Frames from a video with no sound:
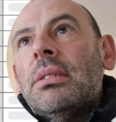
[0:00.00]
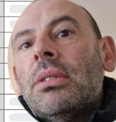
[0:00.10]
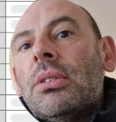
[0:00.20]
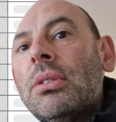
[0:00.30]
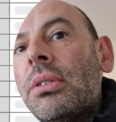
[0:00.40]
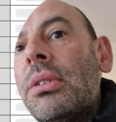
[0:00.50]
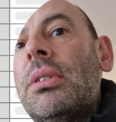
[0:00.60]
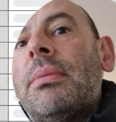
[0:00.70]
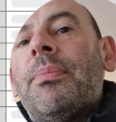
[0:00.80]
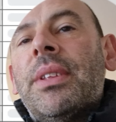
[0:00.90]

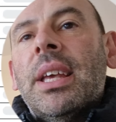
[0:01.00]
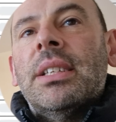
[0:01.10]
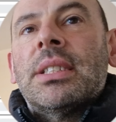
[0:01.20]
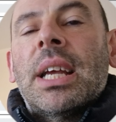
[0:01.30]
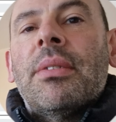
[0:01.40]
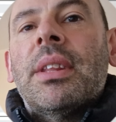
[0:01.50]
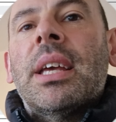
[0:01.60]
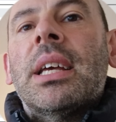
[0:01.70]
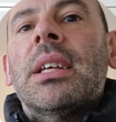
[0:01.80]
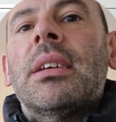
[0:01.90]
It's down
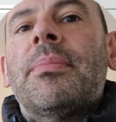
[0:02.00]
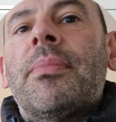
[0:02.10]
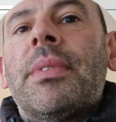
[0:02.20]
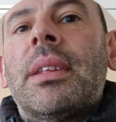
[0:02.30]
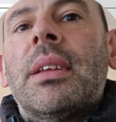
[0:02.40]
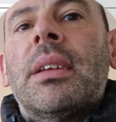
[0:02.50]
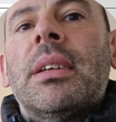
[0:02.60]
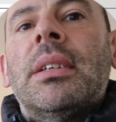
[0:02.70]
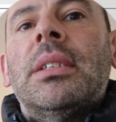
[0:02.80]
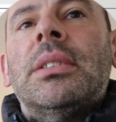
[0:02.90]
there.
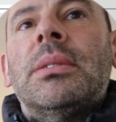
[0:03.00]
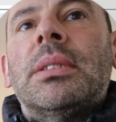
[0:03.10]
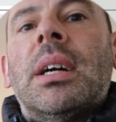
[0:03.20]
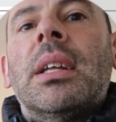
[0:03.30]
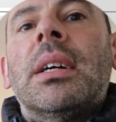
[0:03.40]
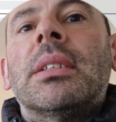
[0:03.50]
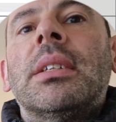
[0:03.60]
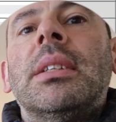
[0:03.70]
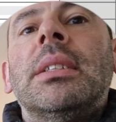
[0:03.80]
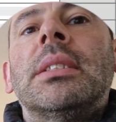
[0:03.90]
Just highlighted
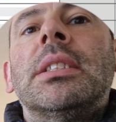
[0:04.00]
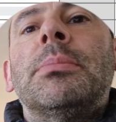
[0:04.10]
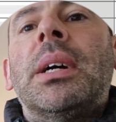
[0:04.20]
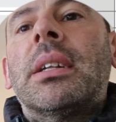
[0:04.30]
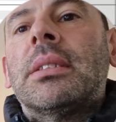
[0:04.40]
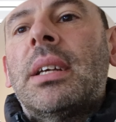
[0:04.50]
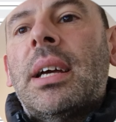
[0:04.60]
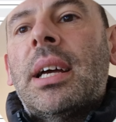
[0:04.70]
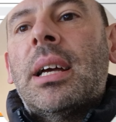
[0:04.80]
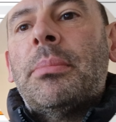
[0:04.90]
it. This is Spinal
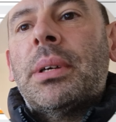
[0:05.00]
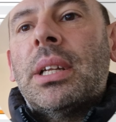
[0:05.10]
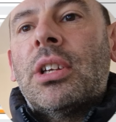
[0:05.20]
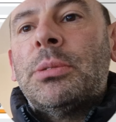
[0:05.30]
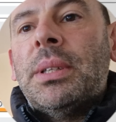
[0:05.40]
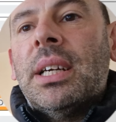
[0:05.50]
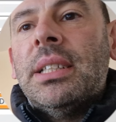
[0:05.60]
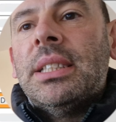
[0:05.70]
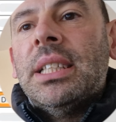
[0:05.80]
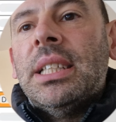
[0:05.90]
Tap, and it cost me
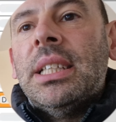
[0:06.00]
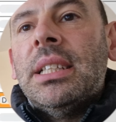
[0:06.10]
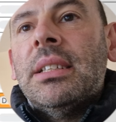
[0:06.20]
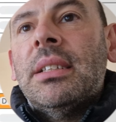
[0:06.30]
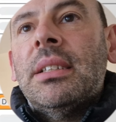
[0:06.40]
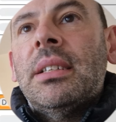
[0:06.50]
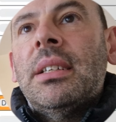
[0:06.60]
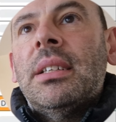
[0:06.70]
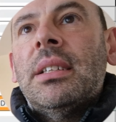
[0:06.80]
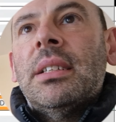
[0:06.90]

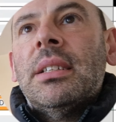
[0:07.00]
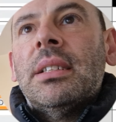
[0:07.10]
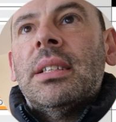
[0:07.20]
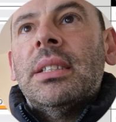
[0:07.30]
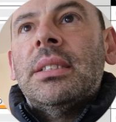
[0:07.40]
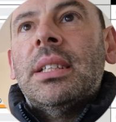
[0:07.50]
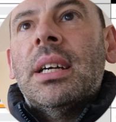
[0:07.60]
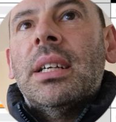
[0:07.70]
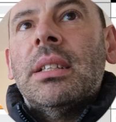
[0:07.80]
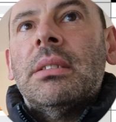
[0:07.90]

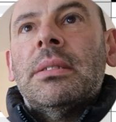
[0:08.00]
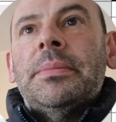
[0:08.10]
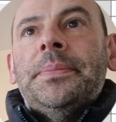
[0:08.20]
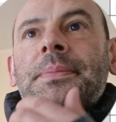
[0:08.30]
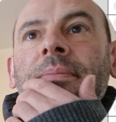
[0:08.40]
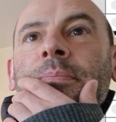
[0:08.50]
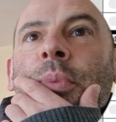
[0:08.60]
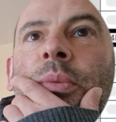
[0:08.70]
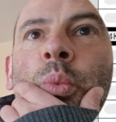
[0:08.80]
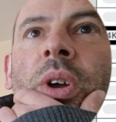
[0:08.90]
$19.99.
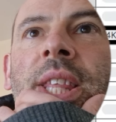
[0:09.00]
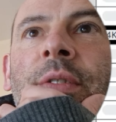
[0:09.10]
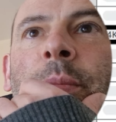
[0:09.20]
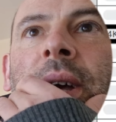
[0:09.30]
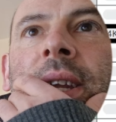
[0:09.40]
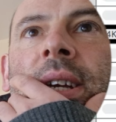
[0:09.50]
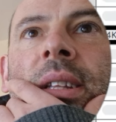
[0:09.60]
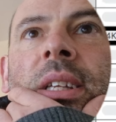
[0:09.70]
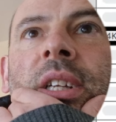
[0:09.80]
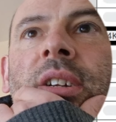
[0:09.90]
But worth every penny, I
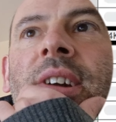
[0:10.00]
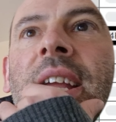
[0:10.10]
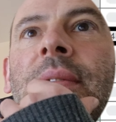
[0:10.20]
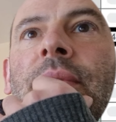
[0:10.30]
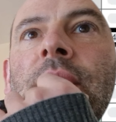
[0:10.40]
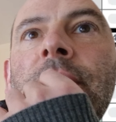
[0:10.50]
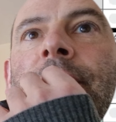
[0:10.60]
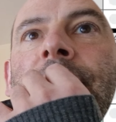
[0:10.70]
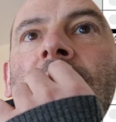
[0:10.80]
think. Cracking film.